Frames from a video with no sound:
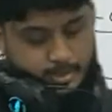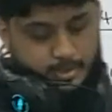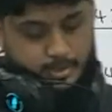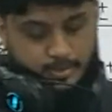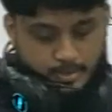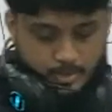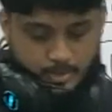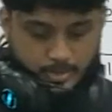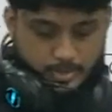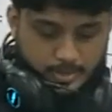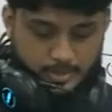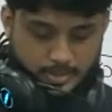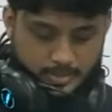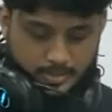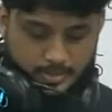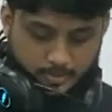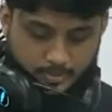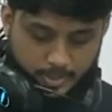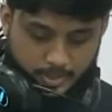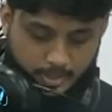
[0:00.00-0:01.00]
this is the
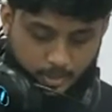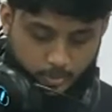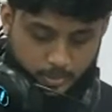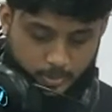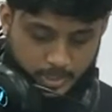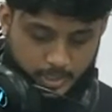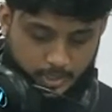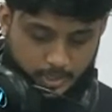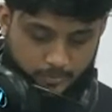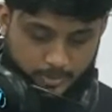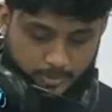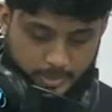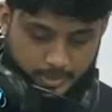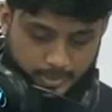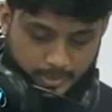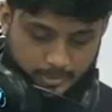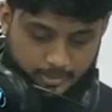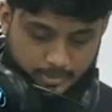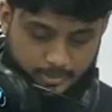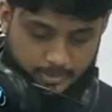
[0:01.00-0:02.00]
way how they have
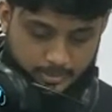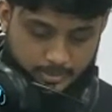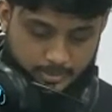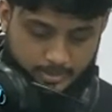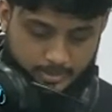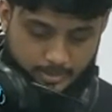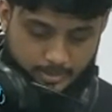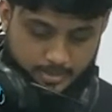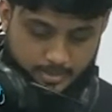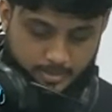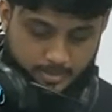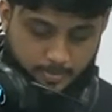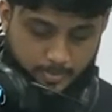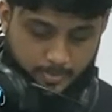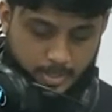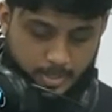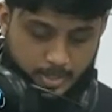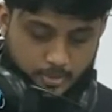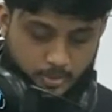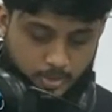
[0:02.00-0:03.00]
corrected the things.
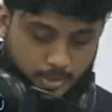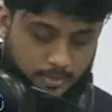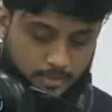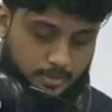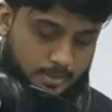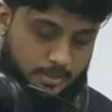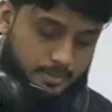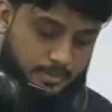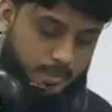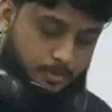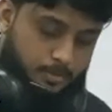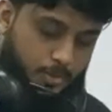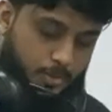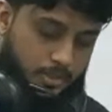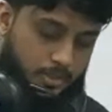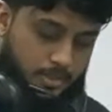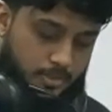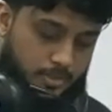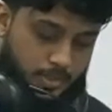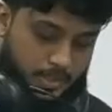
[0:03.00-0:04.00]
So understand that this is
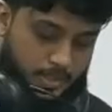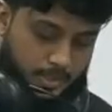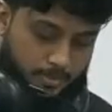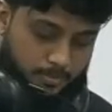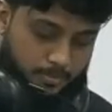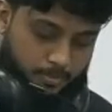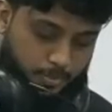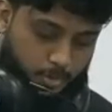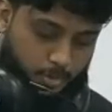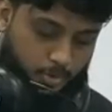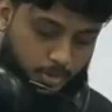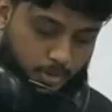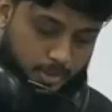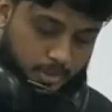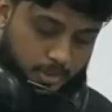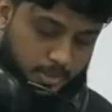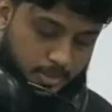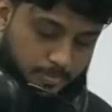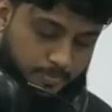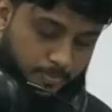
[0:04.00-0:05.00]
very important. This
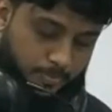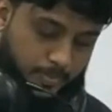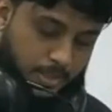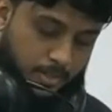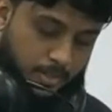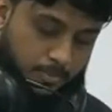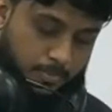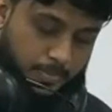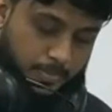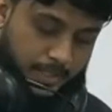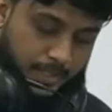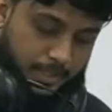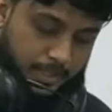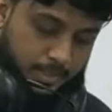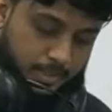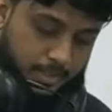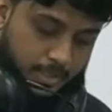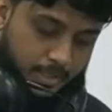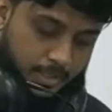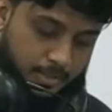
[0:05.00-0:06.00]

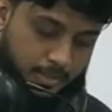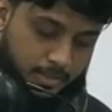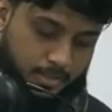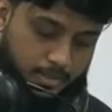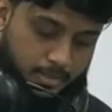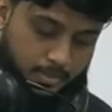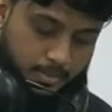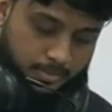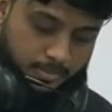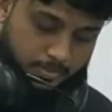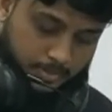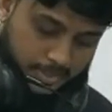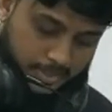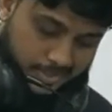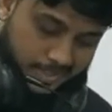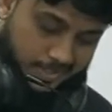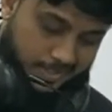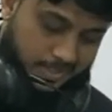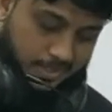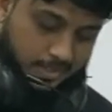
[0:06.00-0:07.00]
mainly the
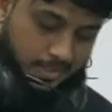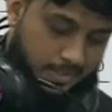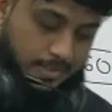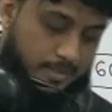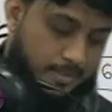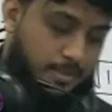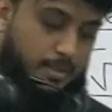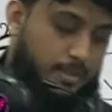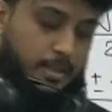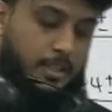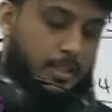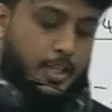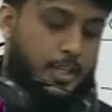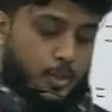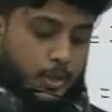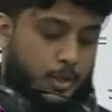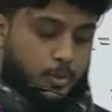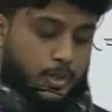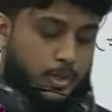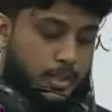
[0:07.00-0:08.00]
session is you have to
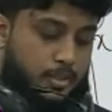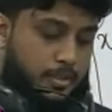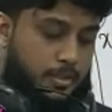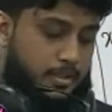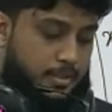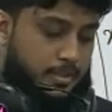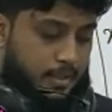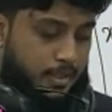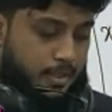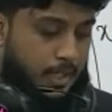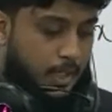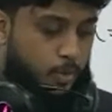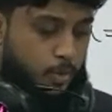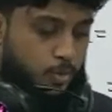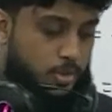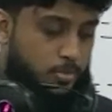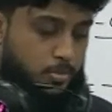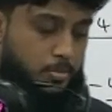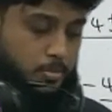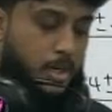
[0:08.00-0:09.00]
understand how the
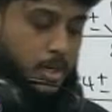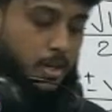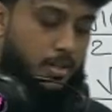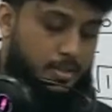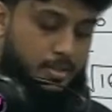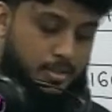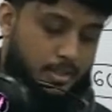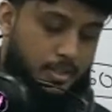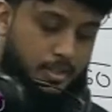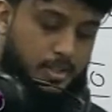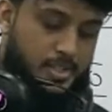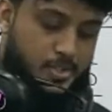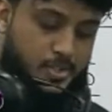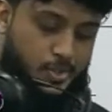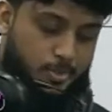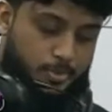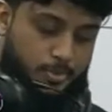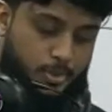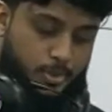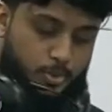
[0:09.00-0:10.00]
marks are
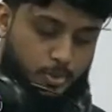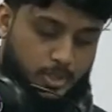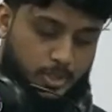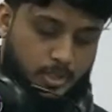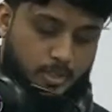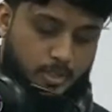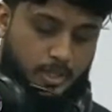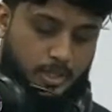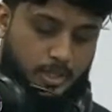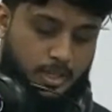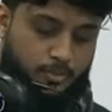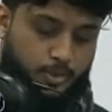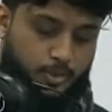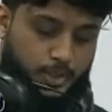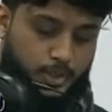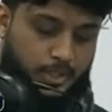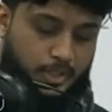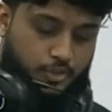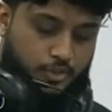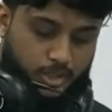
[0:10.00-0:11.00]
distributed for
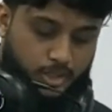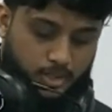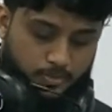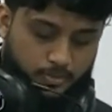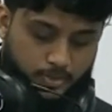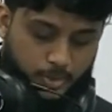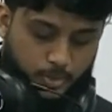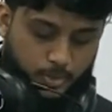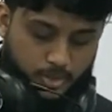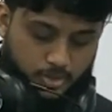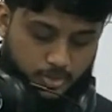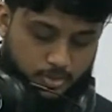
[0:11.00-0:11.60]
each and every question.